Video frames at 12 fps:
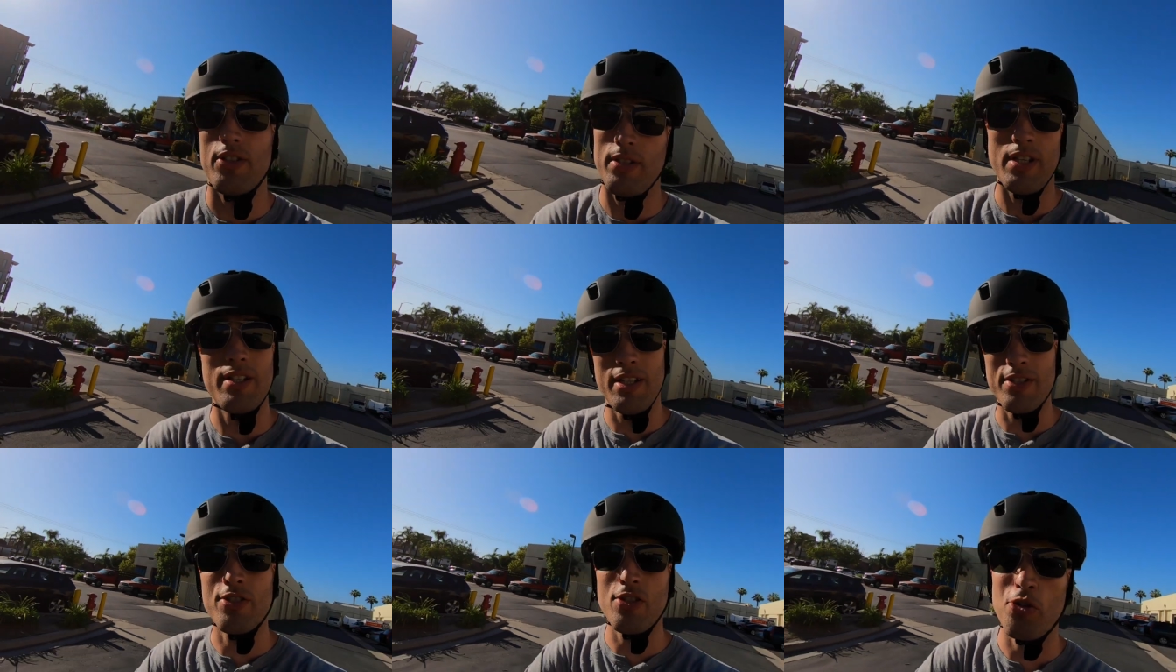It
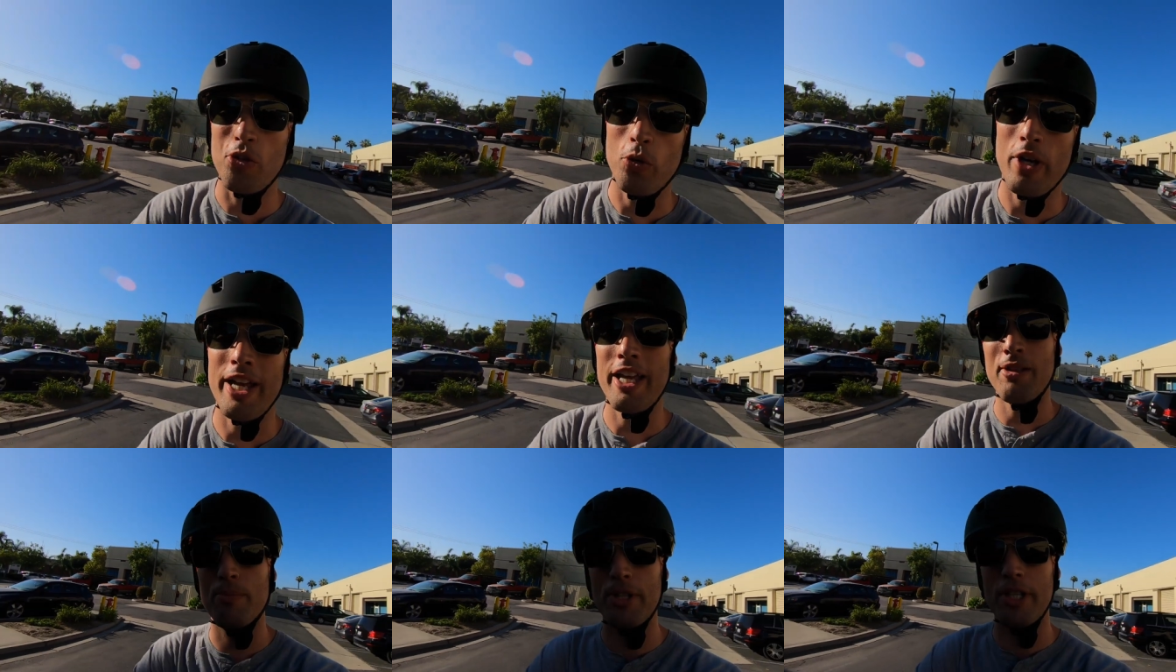is so
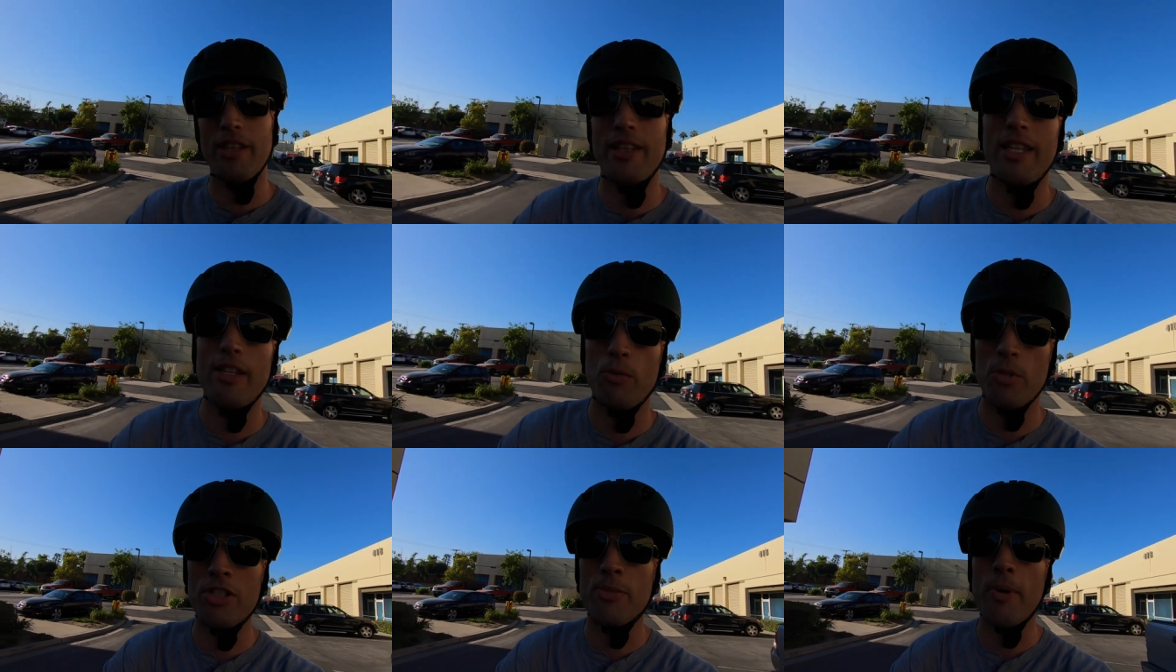quiet, but the
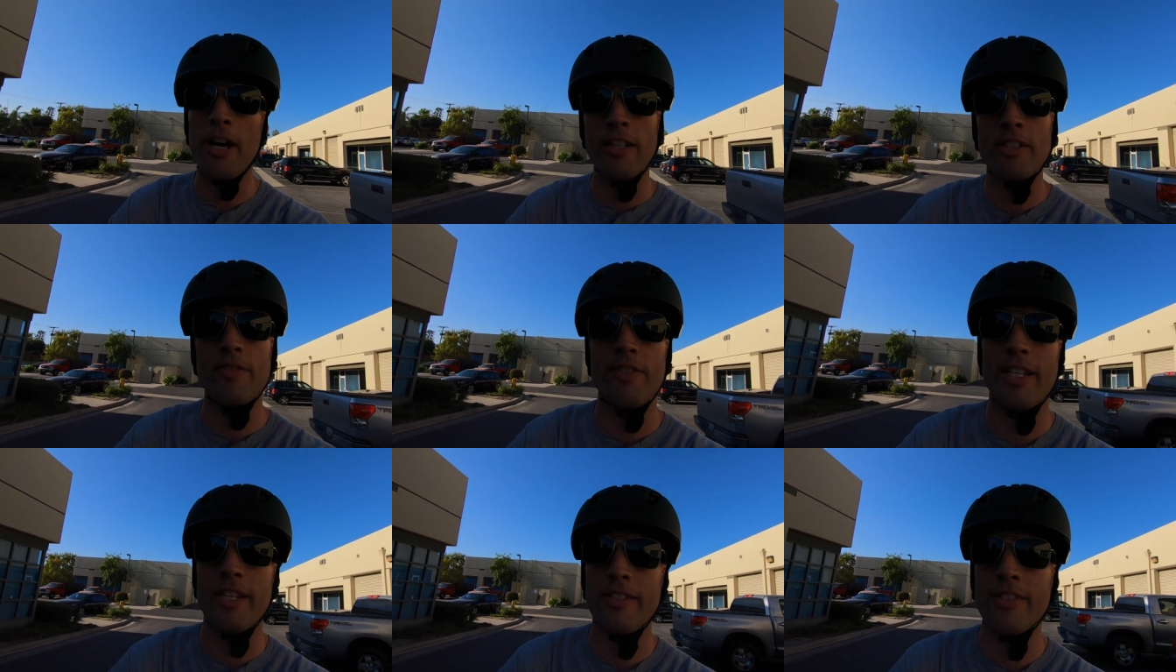
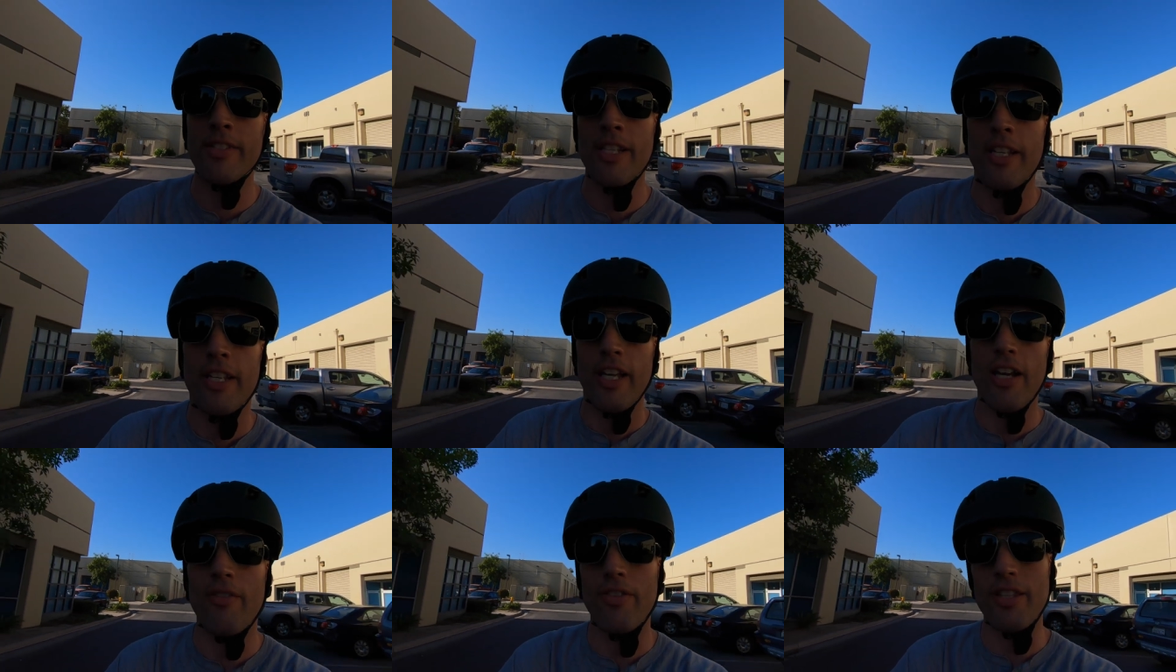responsiveness
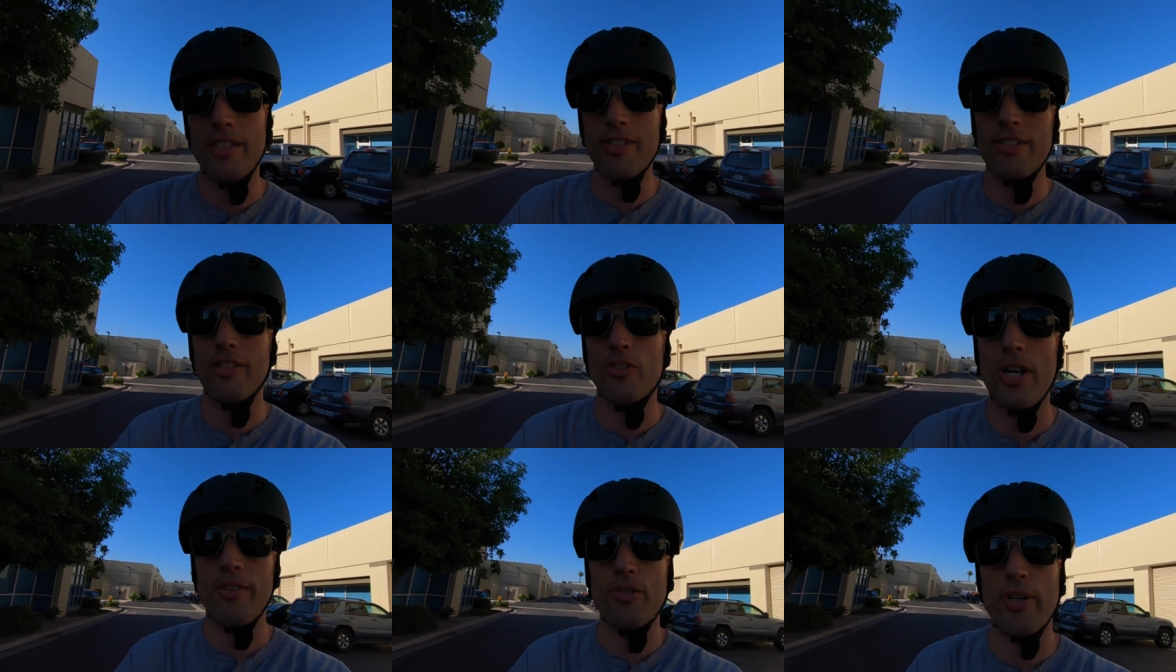of this
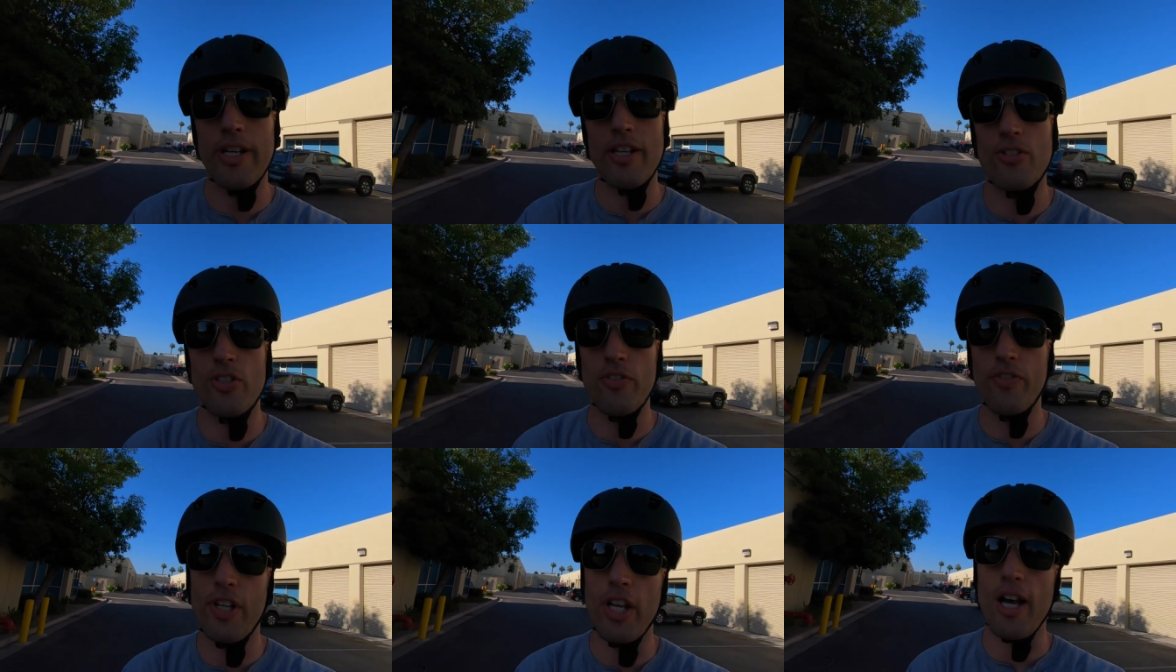drivetrain is
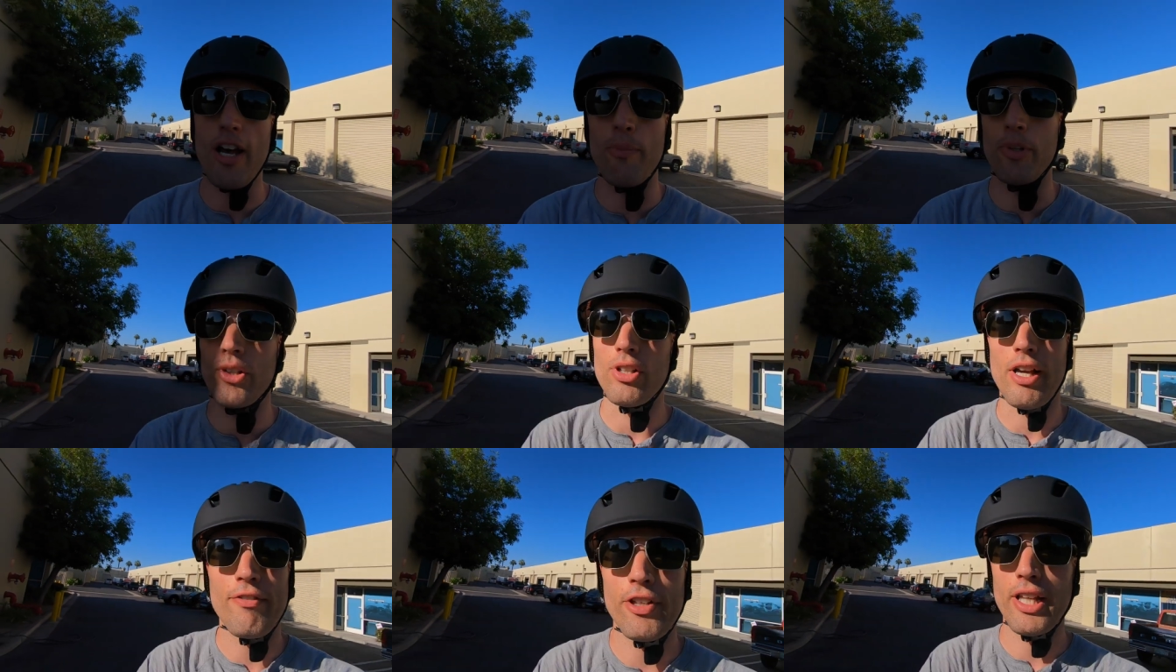just phenomenal.
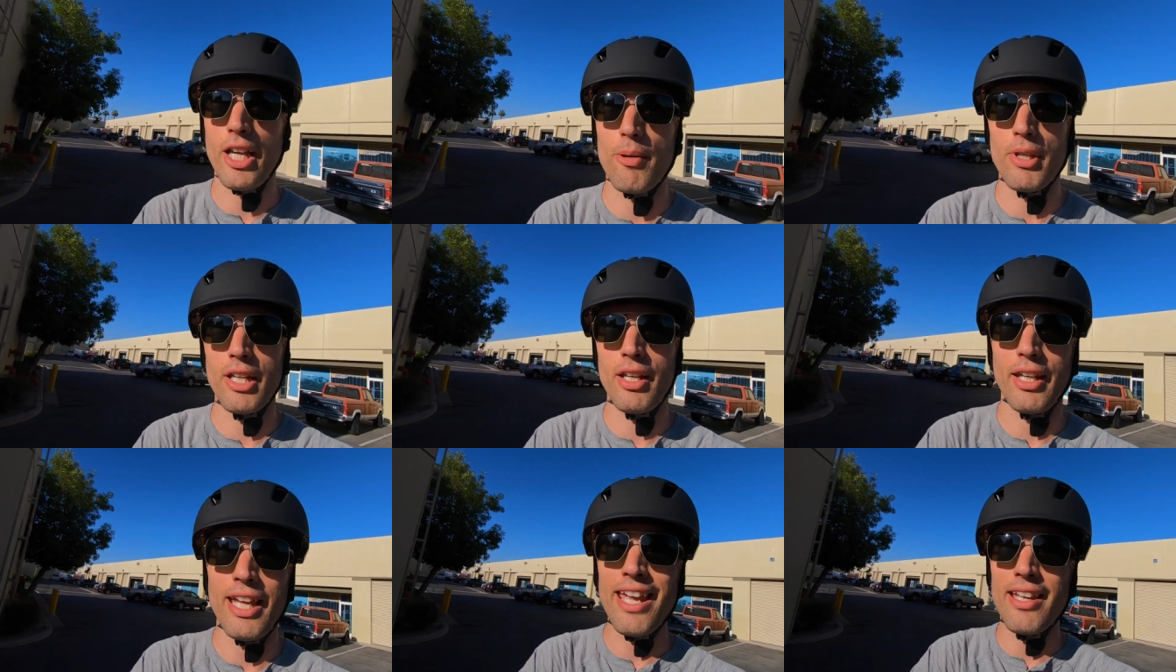I feel like I'm
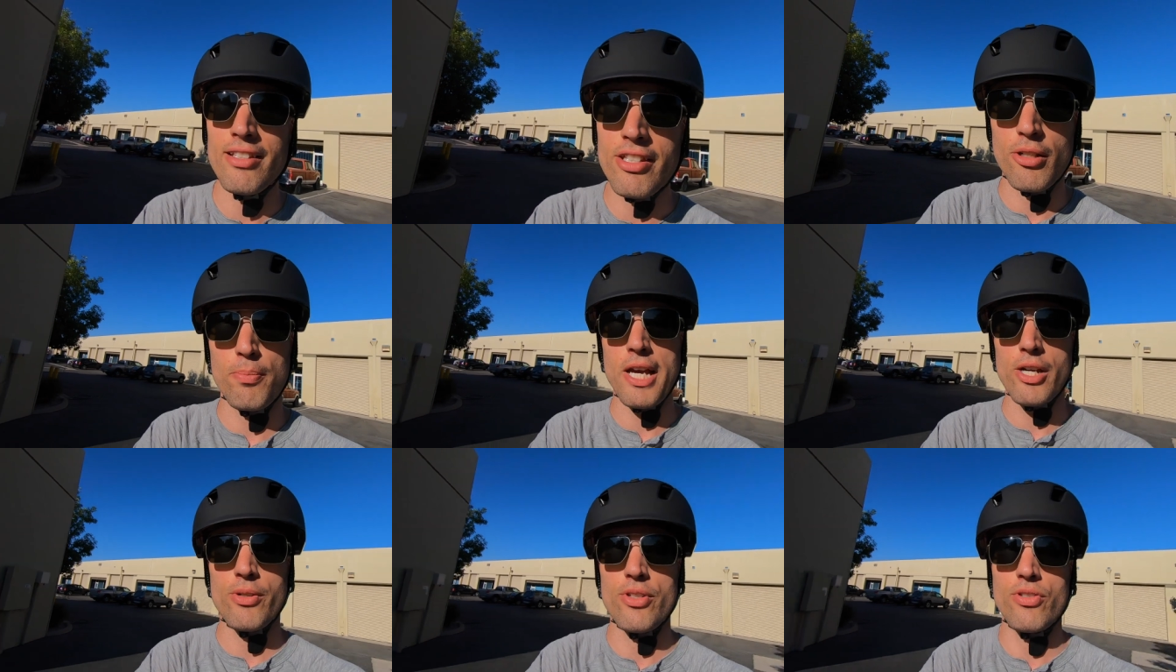getting instant
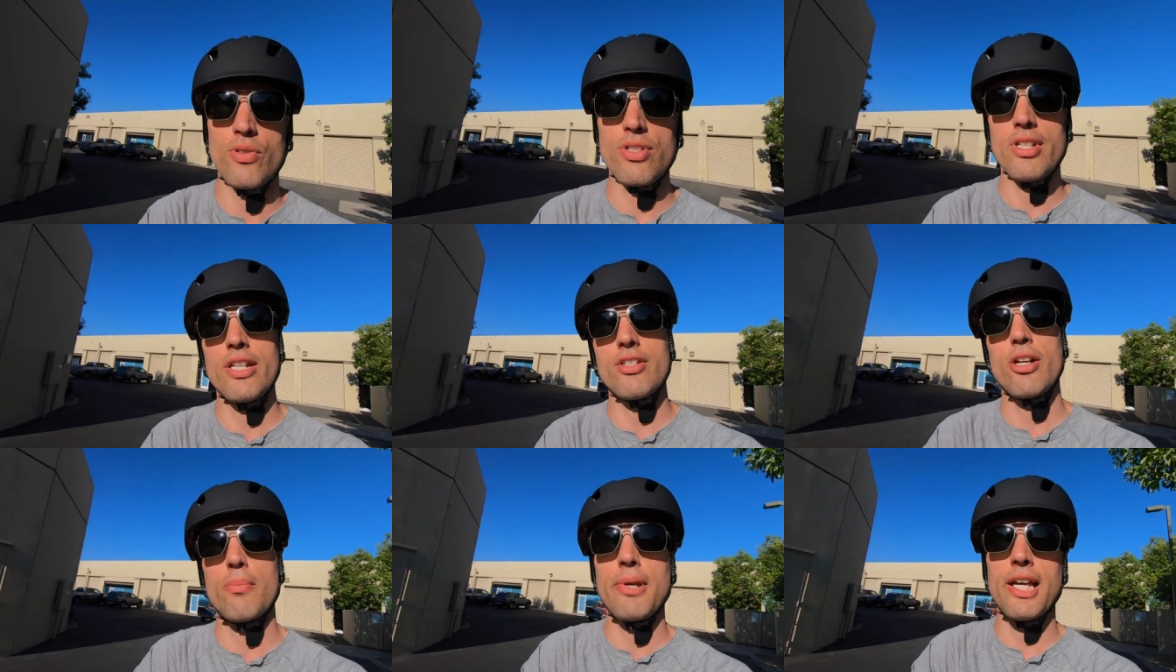power as soon as I
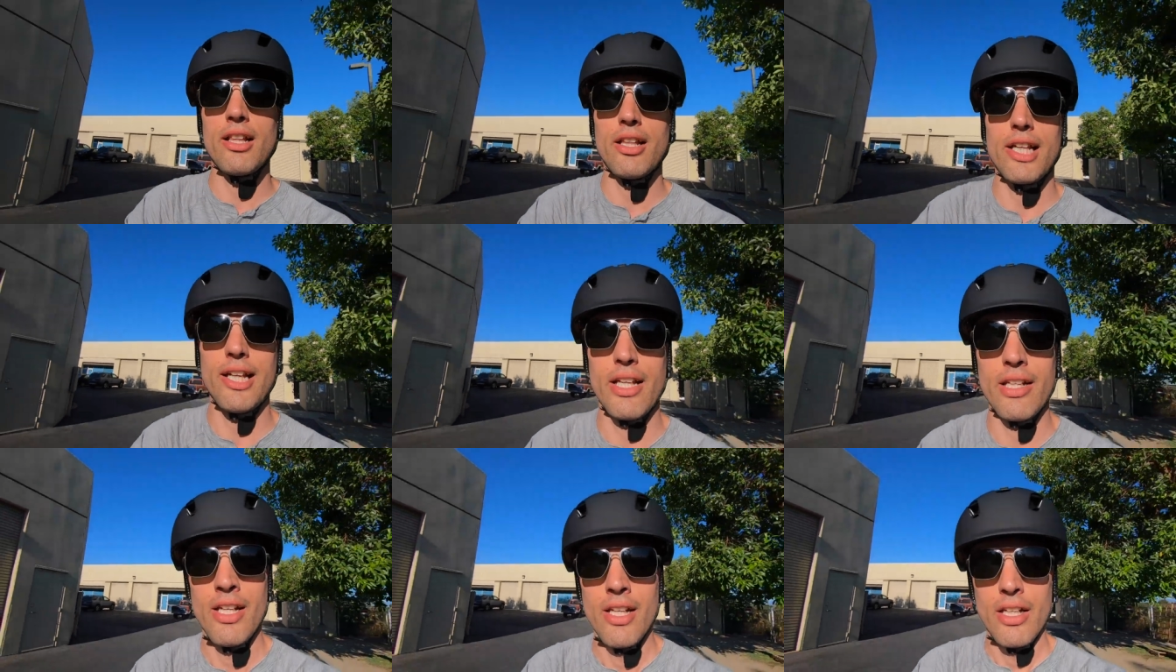start pedaling, and